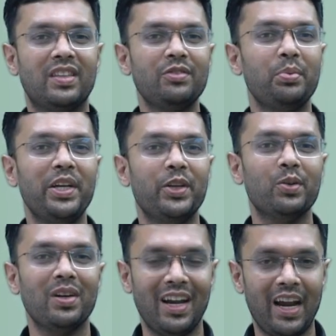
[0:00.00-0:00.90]
this
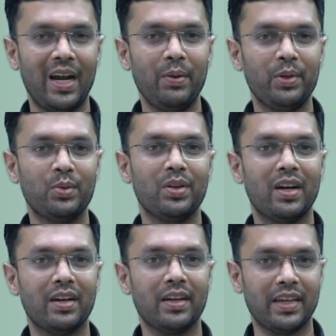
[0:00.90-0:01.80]
video helped
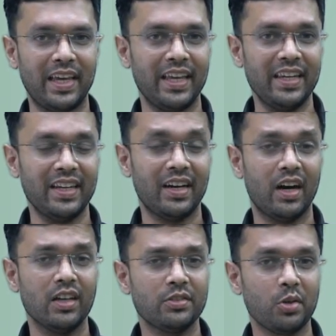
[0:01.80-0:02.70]
you gain
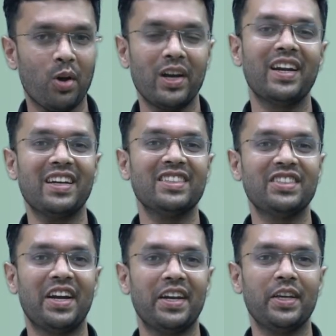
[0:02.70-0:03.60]
a solid
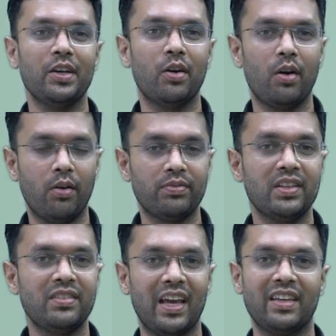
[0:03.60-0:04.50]
understanding of
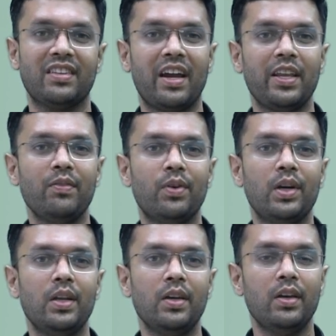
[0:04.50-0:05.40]
this exciting
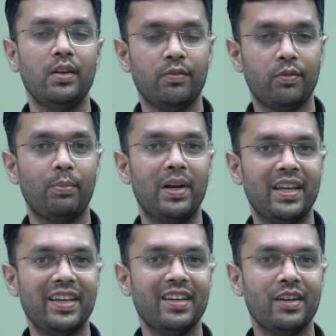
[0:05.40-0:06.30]
world for
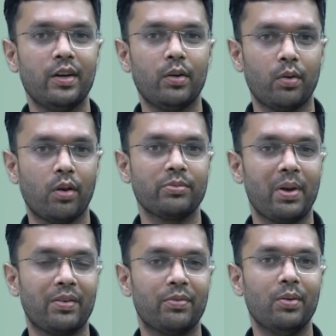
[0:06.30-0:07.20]
building
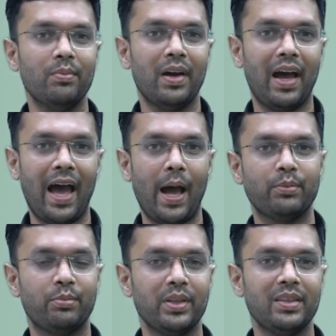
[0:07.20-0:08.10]
cross-platform
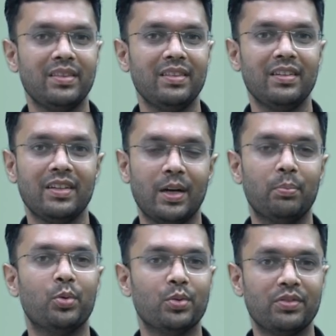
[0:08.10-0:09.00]
apps with
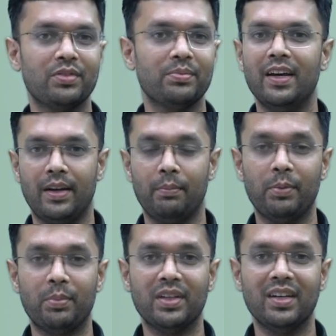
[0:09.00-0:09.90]
Compose.
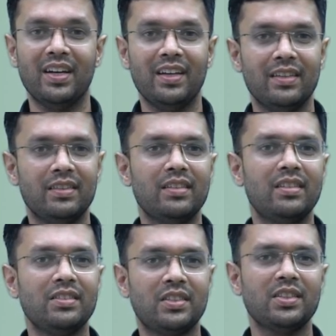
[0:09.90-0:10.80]
Remember, this
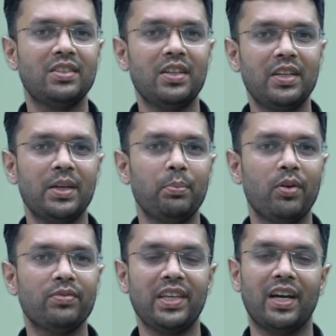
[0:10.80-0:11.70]
is just the tip
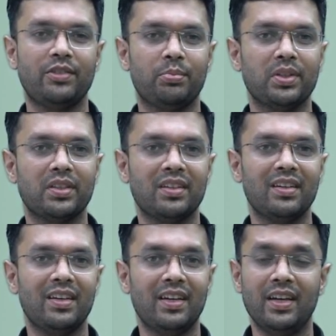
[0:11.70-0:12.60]
of the iceberg.
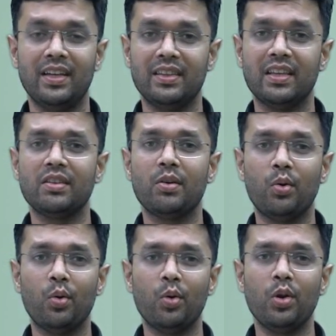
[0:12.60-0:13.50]
There's a
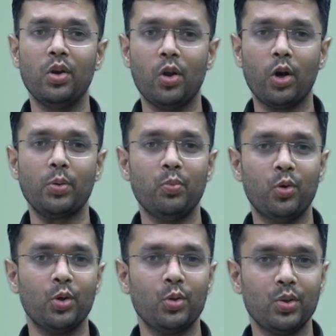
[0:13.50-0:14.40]
whole lot
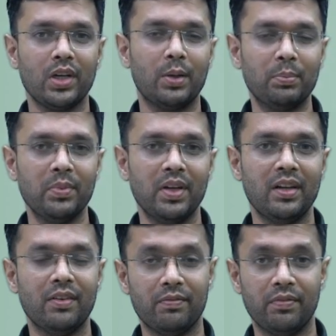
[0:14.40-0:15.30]
more to come
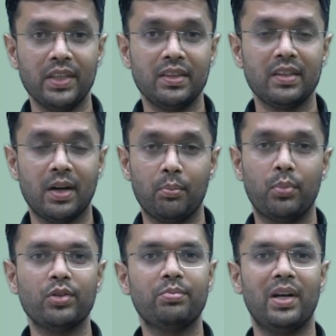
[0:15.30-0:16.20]
with
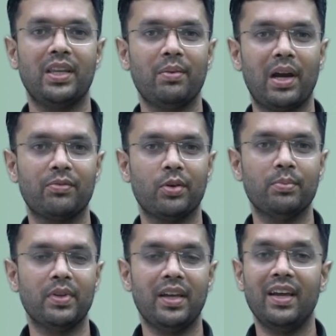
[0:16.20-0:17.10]
Compose Multiplatform,
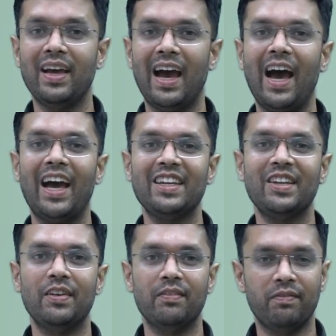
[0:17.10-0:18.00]
and
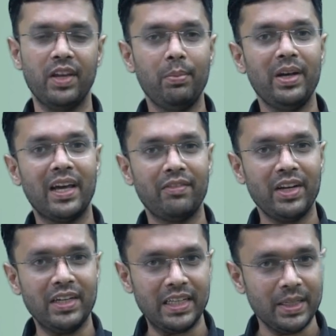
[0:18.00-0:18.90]
we'll be
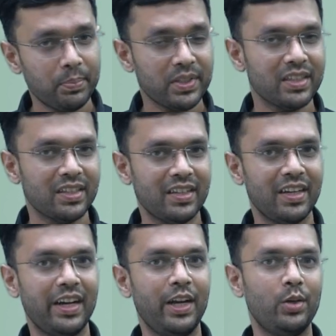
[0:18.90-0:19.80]
diving deeper
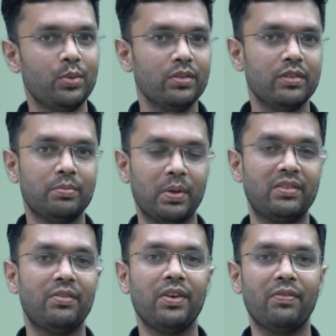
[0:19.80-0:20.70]
into
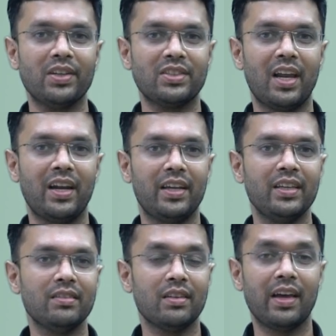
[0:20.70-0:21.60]
specific
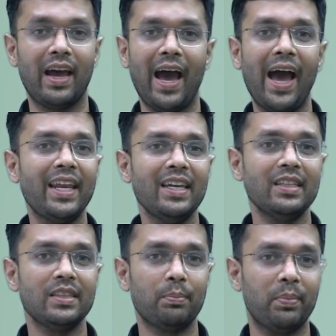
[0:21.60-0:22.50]
functionalities
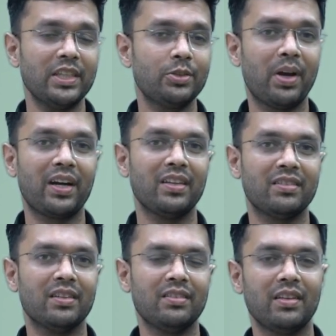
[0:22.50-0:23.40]
and the best
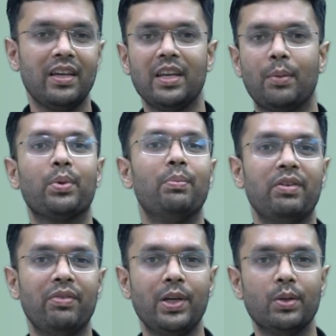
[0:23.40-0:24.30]
practices in
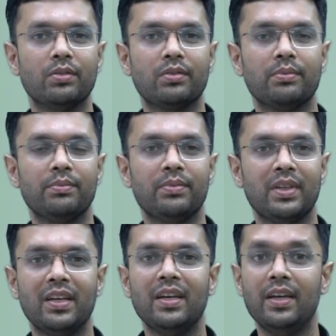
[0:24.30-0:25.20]
upcoming videos.
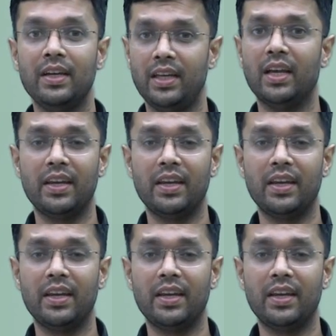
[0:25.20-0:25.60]
In our